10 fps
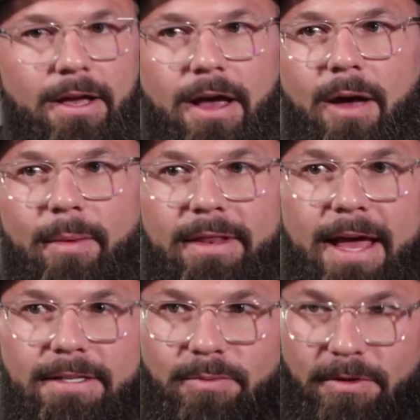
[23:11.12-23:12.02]
um, and
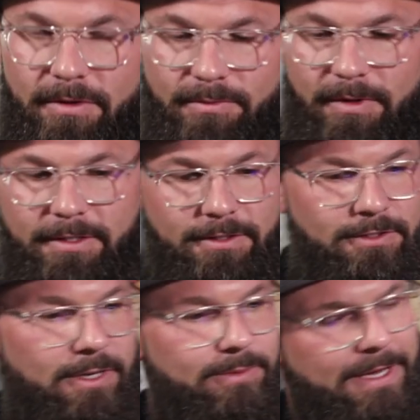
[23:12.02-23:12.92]
that's where those
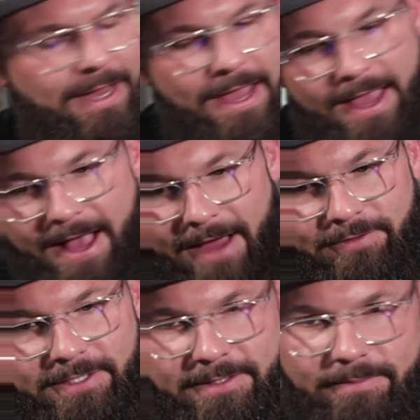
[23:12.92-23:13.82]
relationships. Like
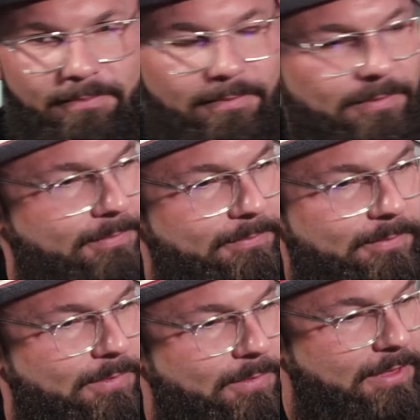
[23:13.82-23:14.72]
I've just
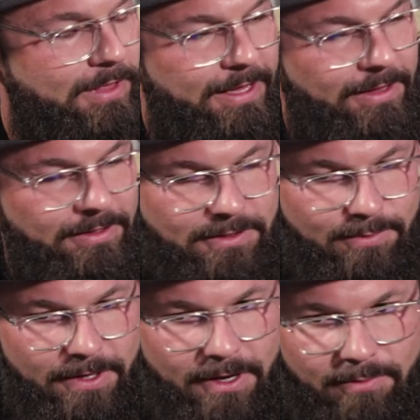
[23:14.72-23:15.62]
lately
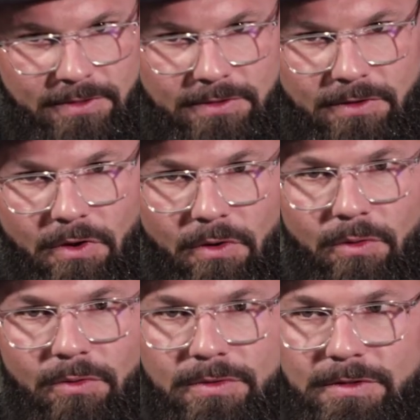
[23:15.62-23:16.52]
just become
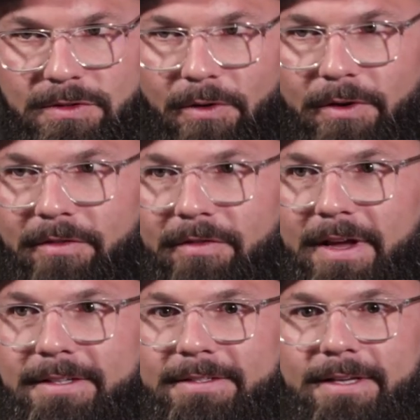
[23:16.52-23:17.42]
so so
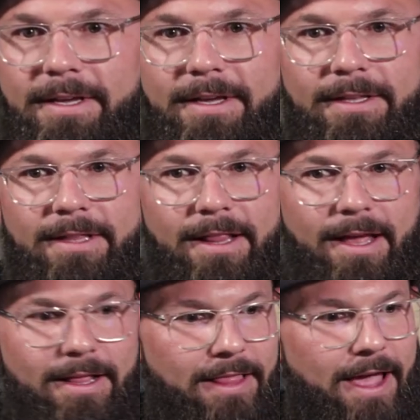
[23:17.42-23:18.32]
convinced that
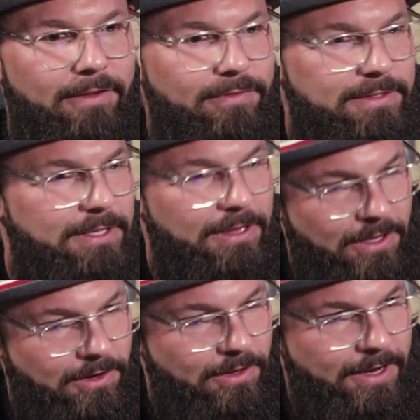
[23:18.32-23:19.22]
like life is
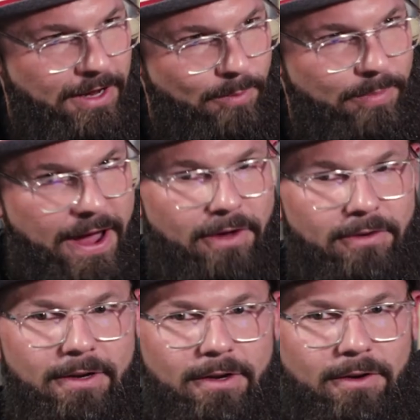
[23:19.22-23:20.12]
literally about